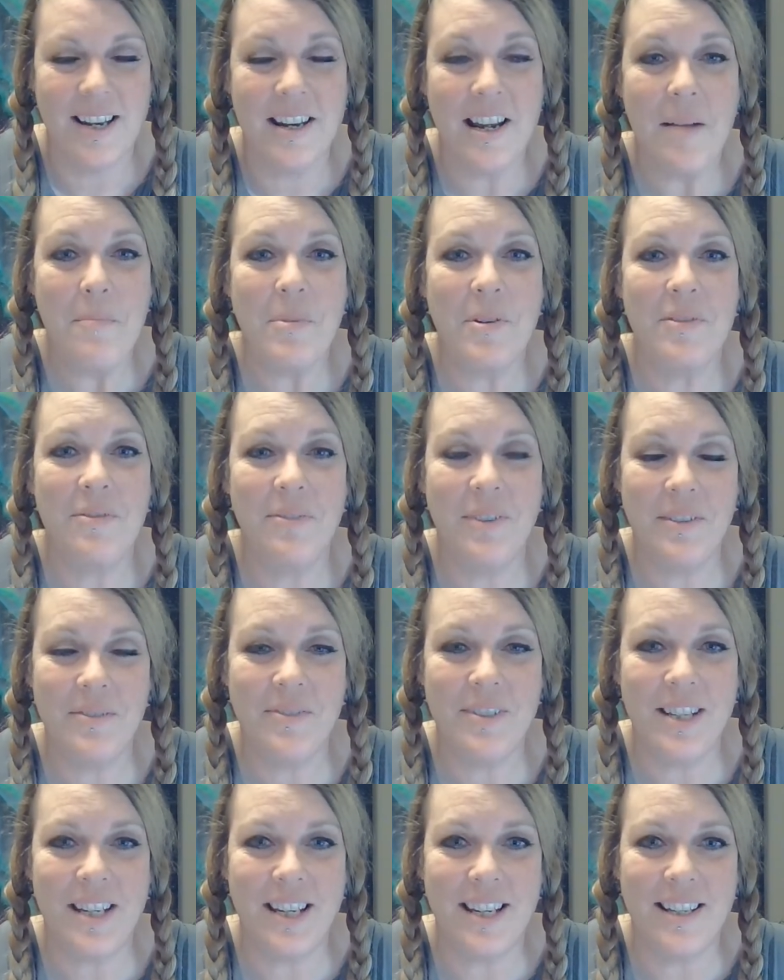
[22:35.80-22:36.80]
number
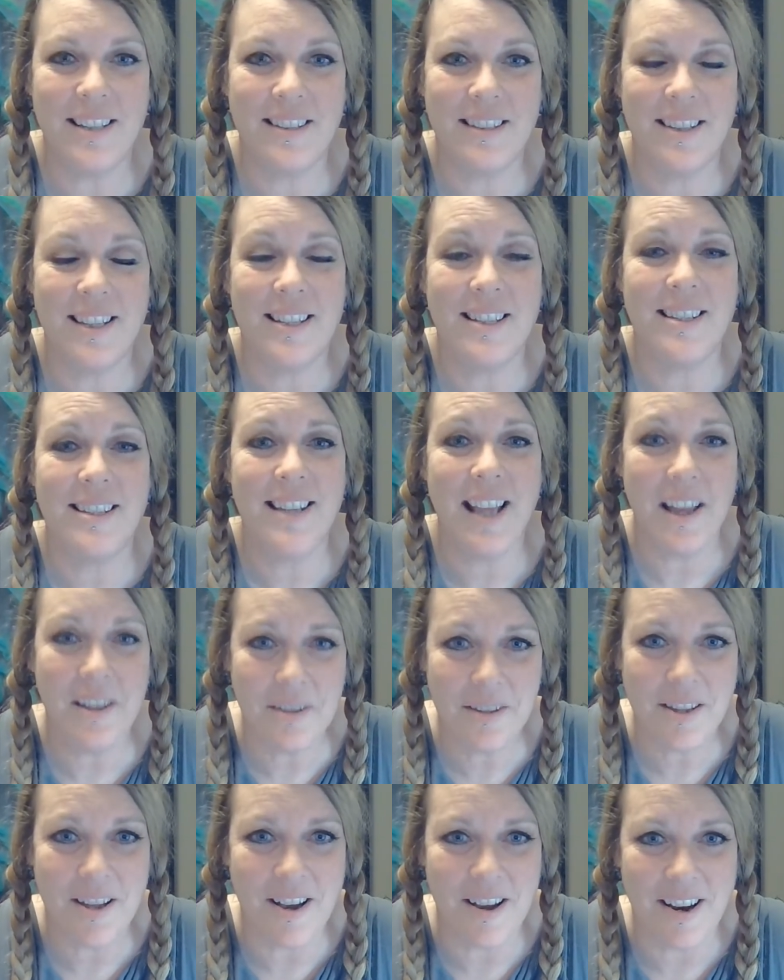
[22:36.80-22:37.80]
15, the
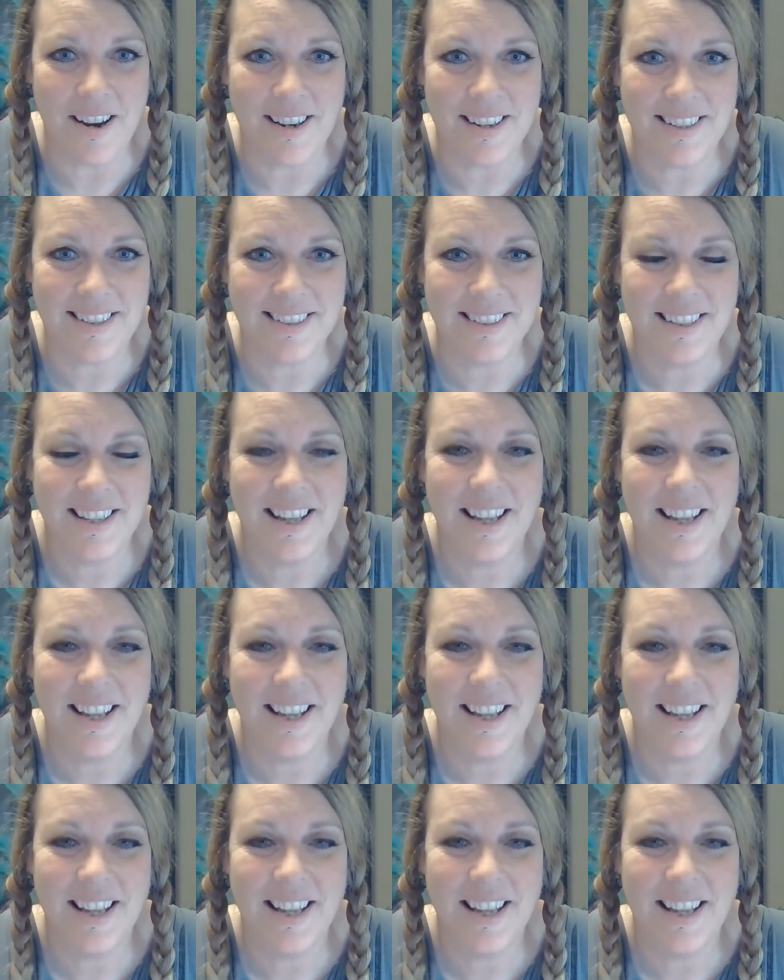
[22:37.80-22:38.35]
death card